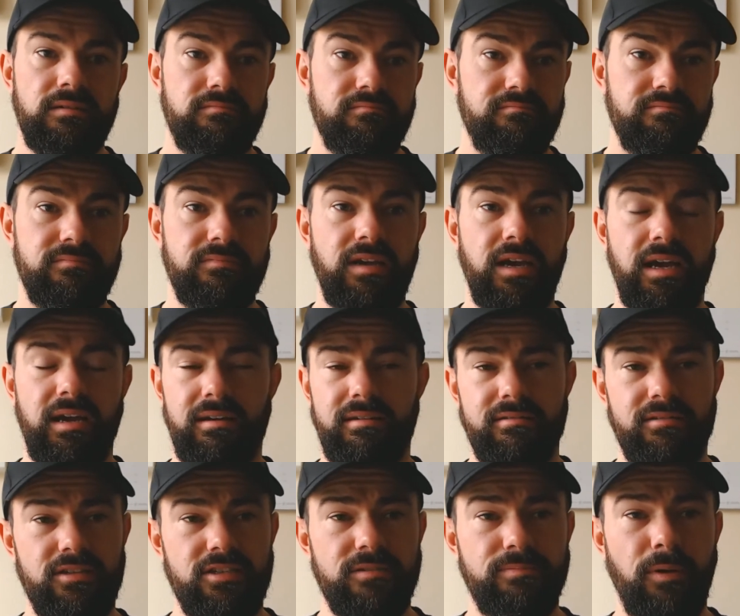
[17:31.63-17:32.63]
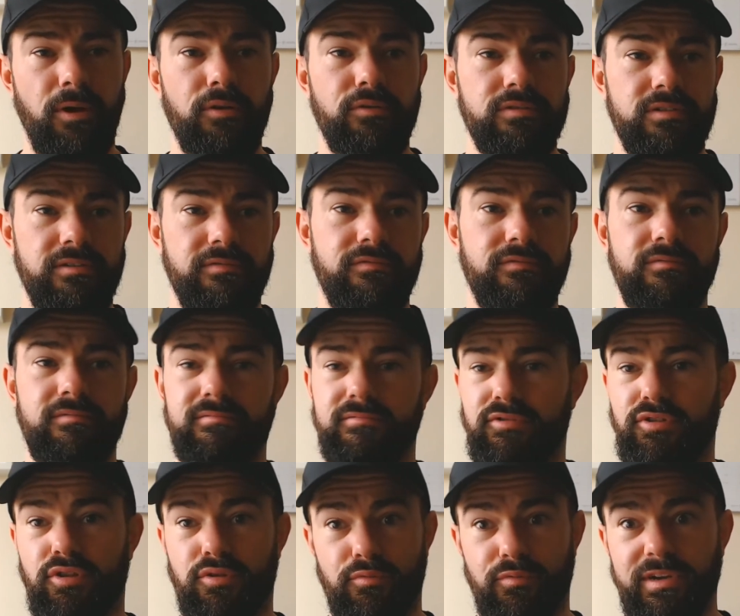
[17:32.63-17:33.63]
I suppose, if
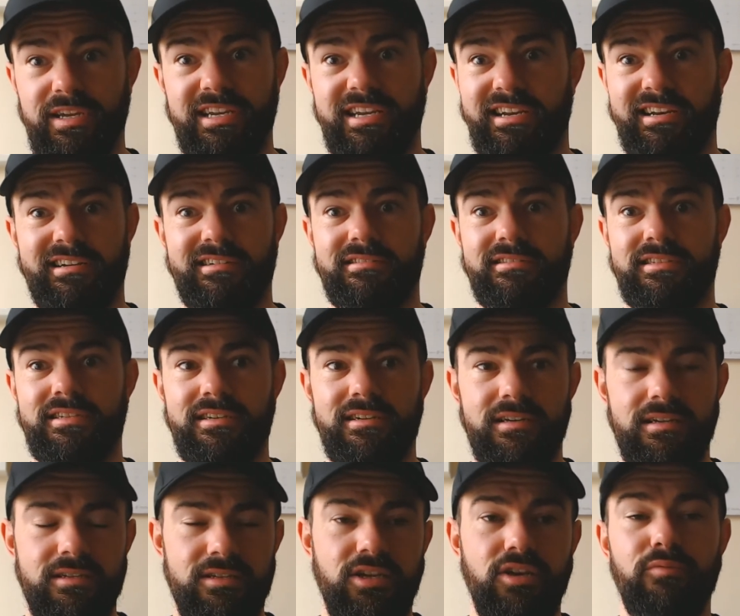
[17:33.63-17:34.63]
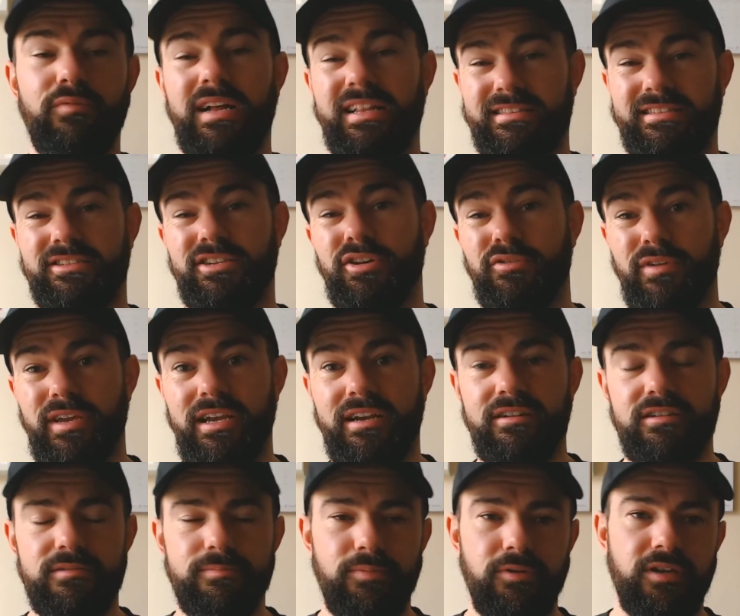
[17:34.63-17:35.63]
3 years, nearly 2, well, it's 2
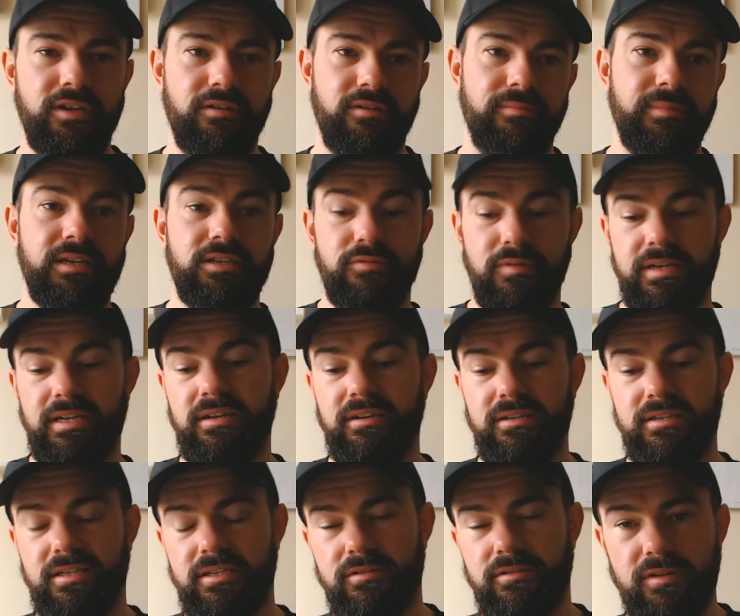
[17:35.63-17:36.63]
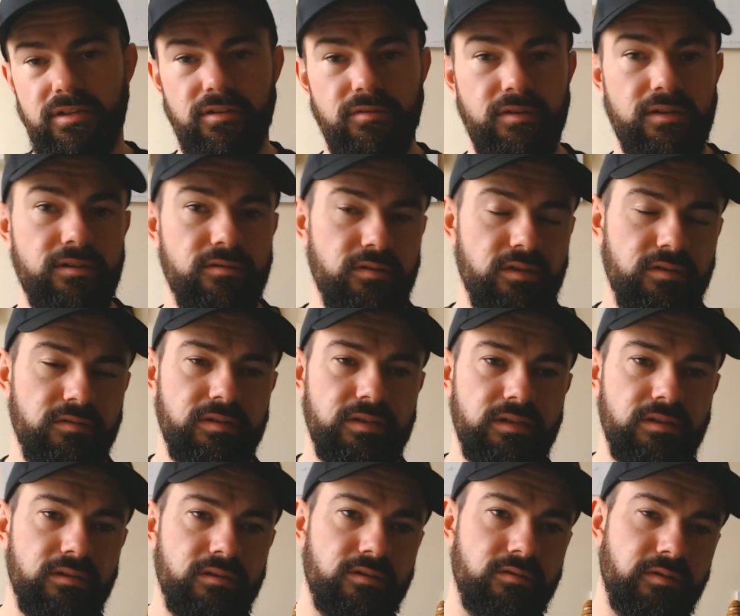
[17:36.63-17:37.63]
years, but you know what I mean, 2019, 2020,
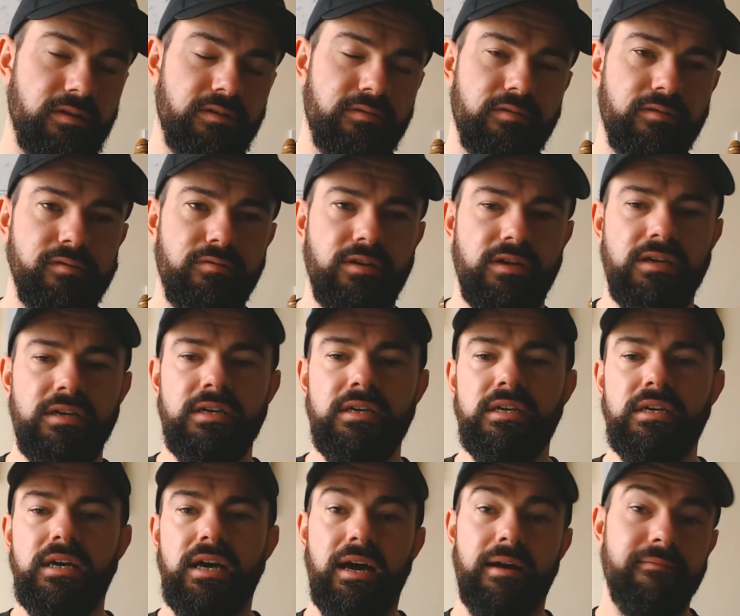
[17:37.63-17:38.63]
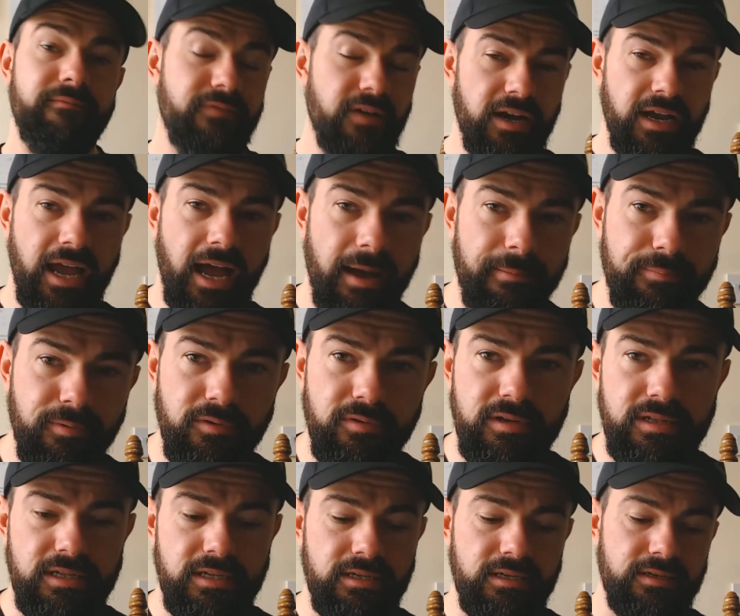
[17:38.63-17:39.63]
2022, 2021. I'm very happy
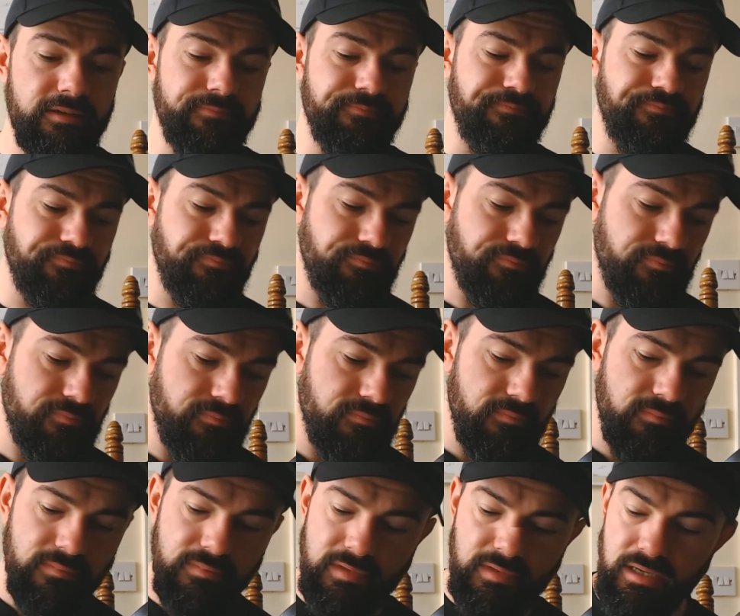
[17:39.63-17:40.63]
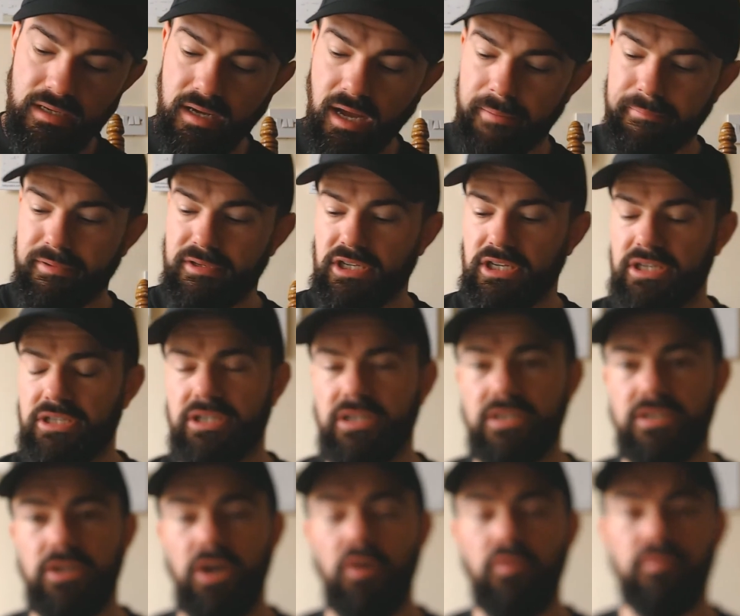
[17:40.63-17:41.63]
with the competition
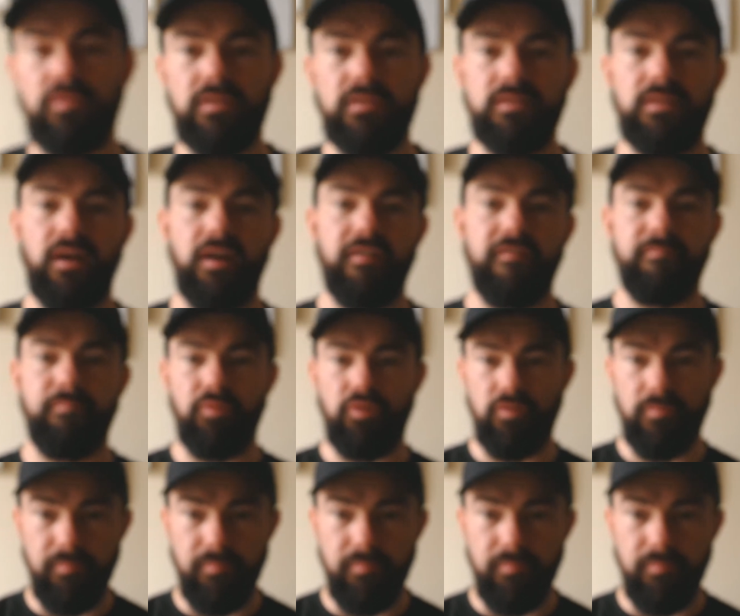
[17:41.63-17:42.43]
total I've put up.